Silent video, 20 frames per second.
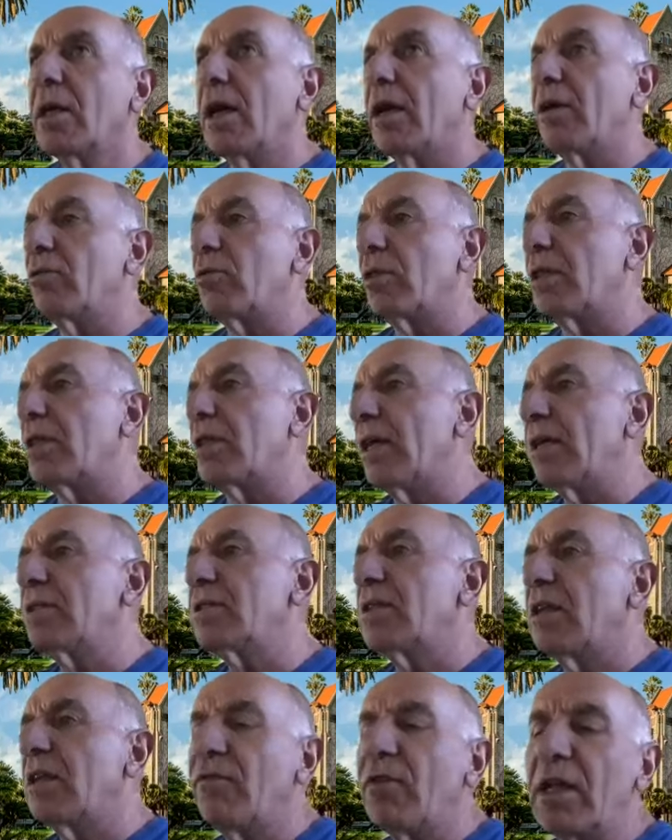There's
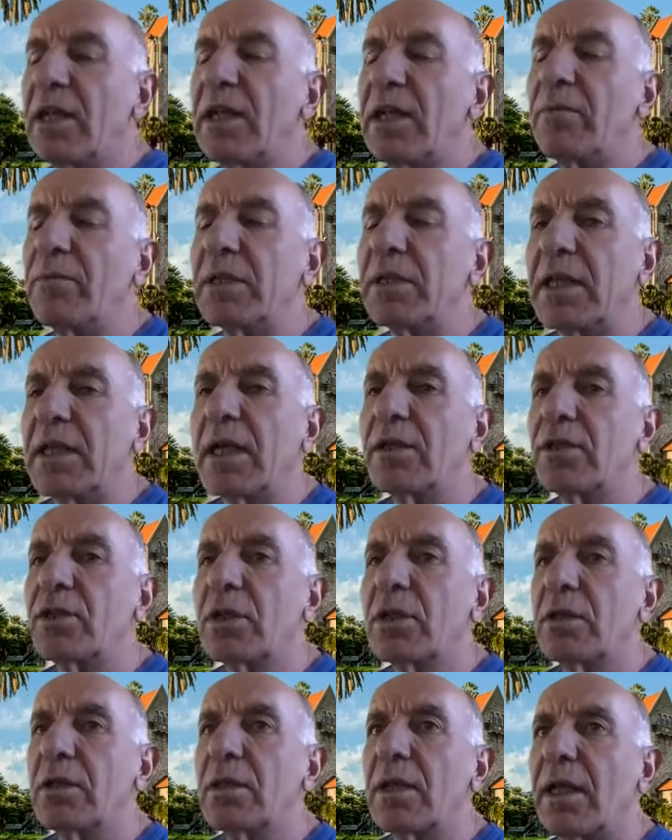definitely
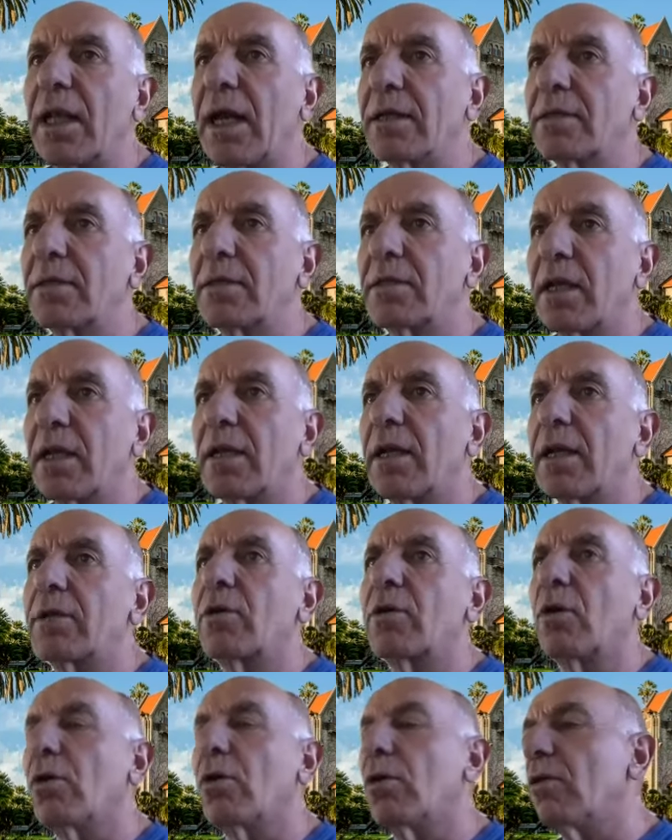limitation. Classes cannot
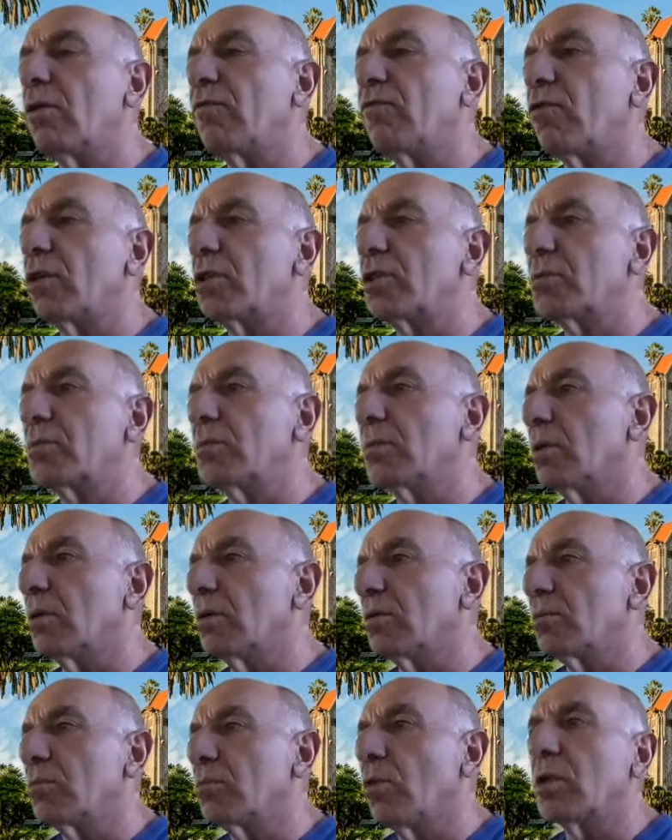go on for
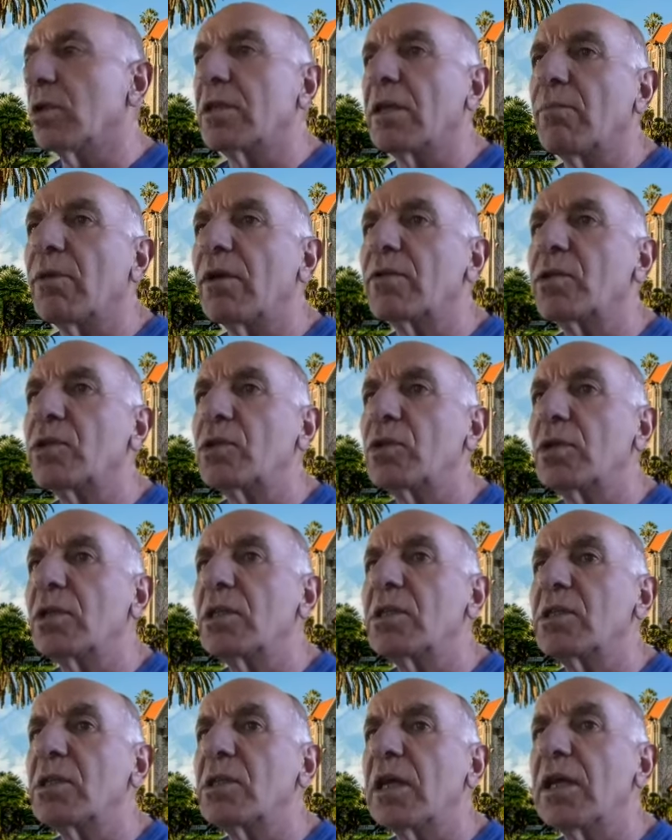a small number of
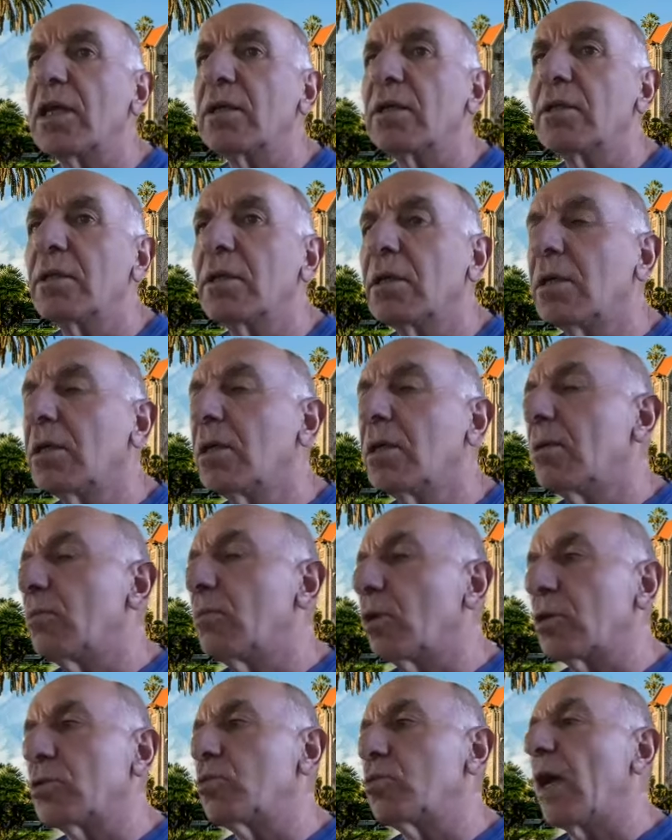students there,
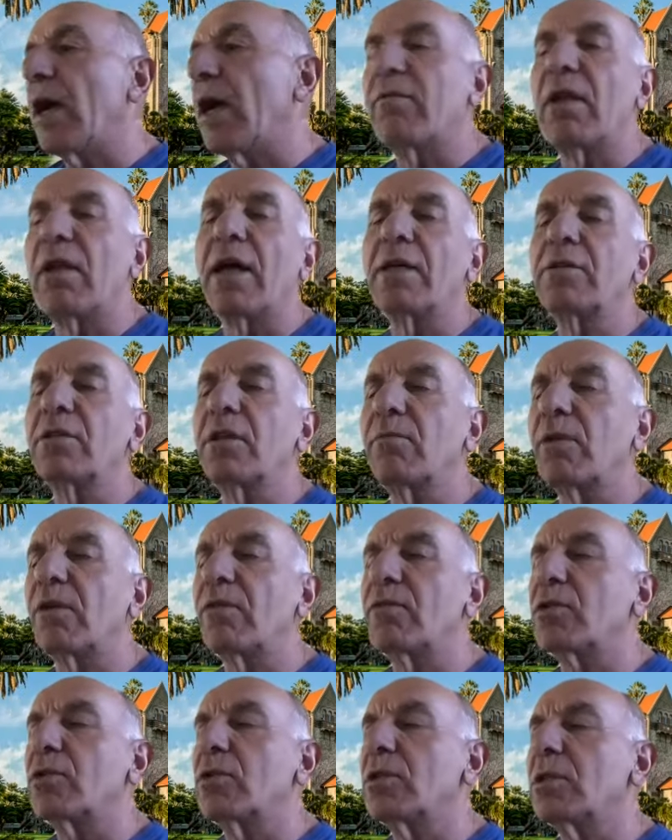because we have large number
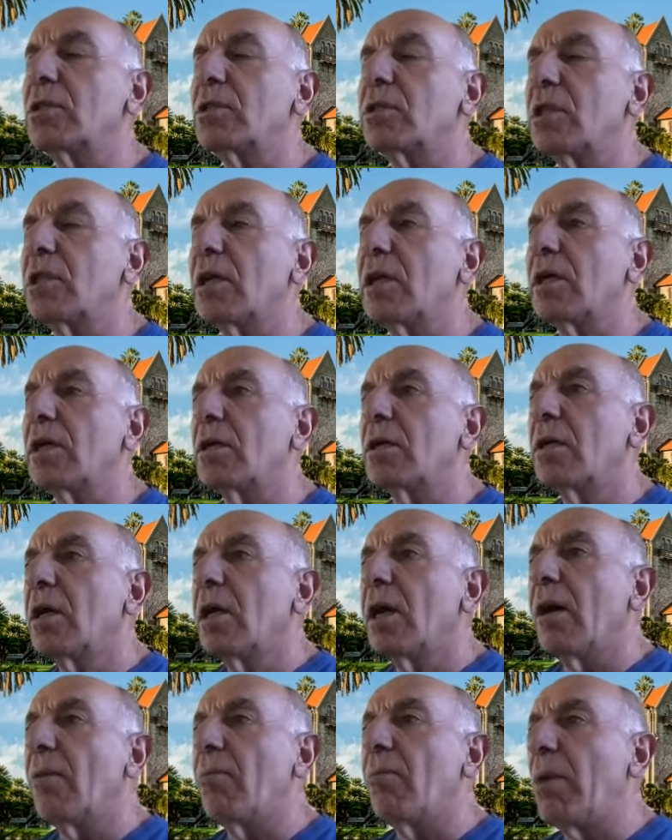of students there.
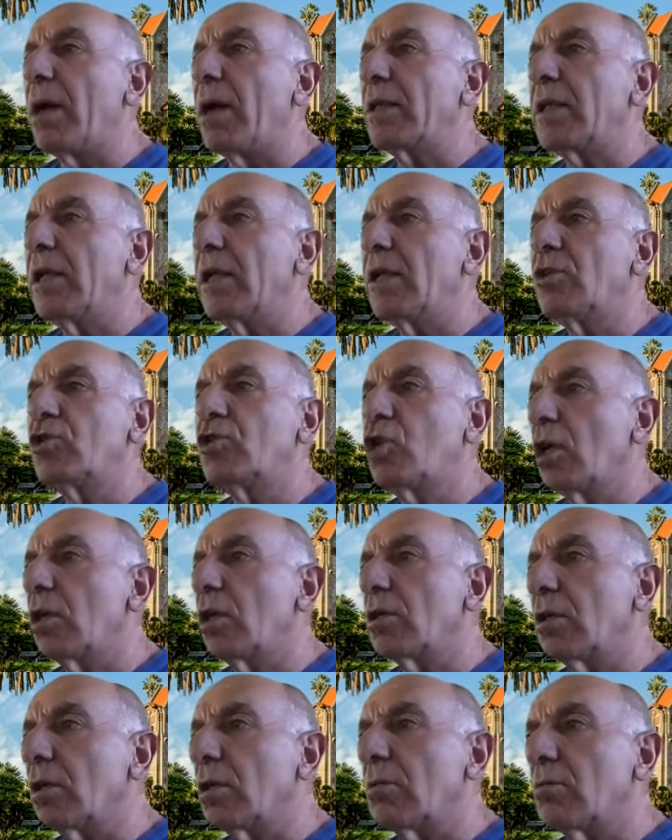But in
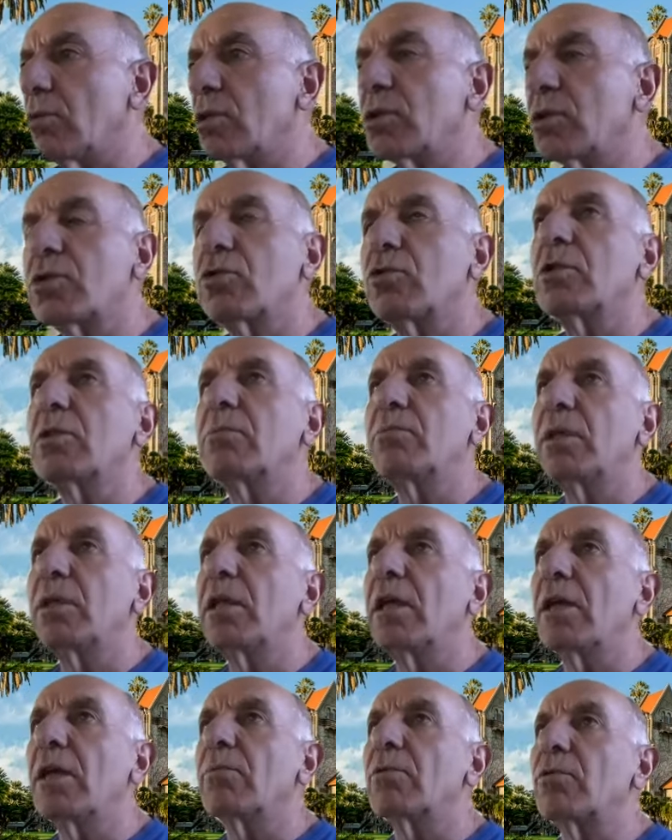general, most students
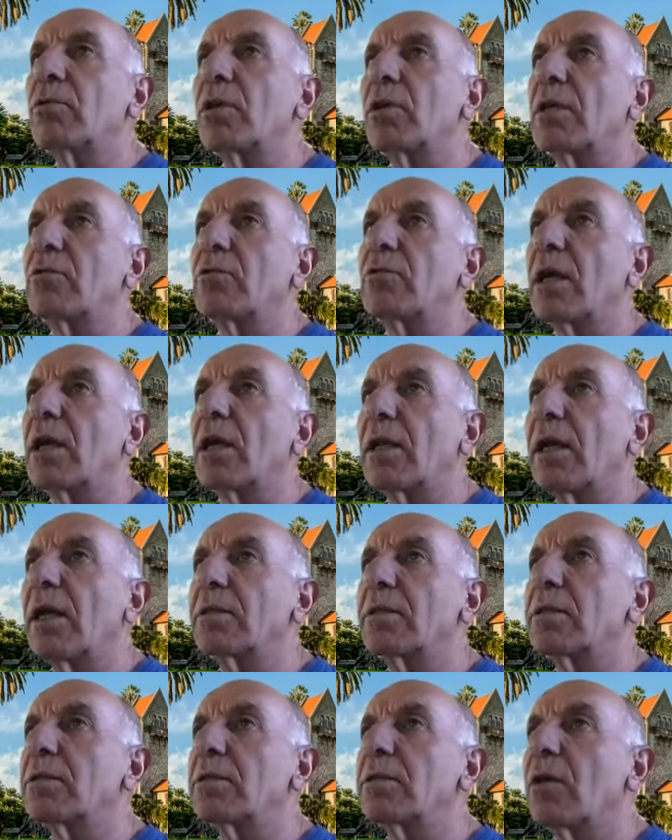being able to get to the
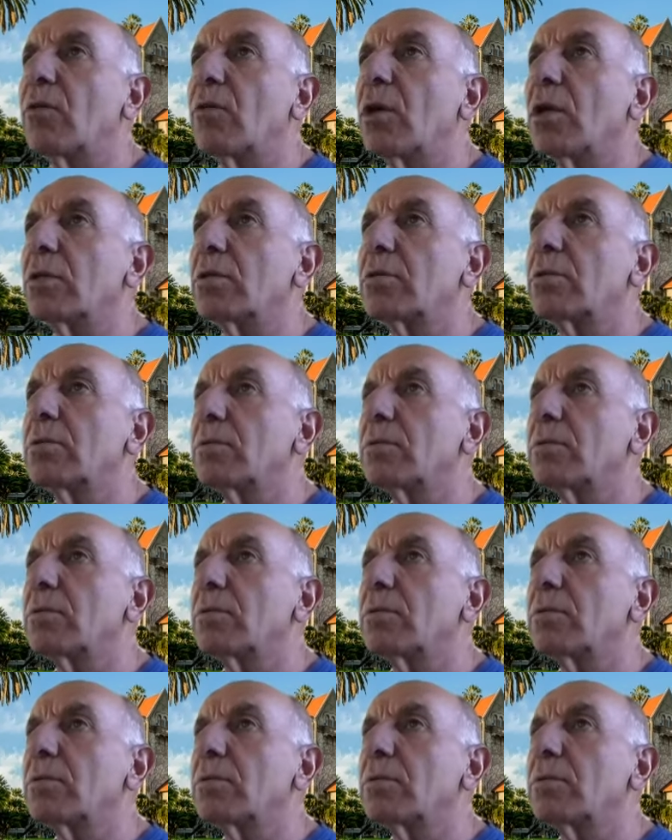classes they want.